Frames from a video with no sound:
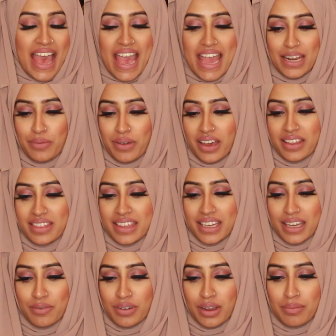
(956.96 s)
Anyway, I
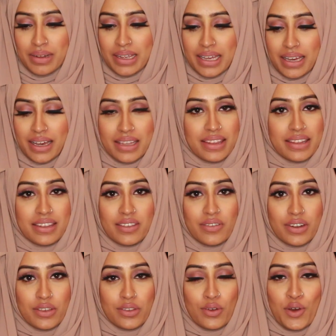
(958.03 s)
think I'm rambling. I think this
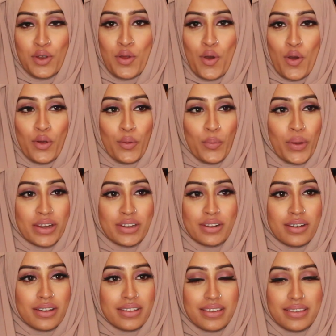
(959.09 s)
video's gone on way too
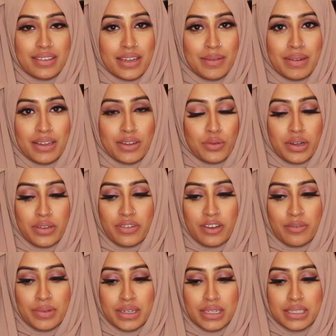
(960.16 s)
long. I think it's going to be like
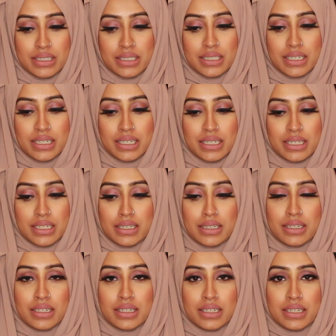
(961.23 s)
25 minutes.
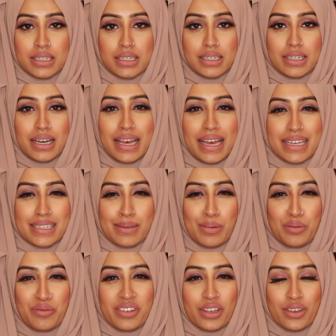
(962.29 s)
I hate it
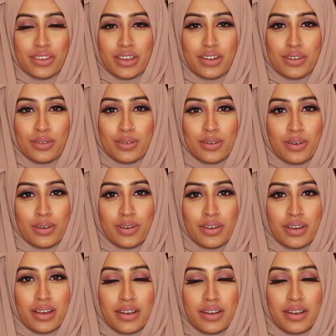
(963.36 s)
when videos get too long.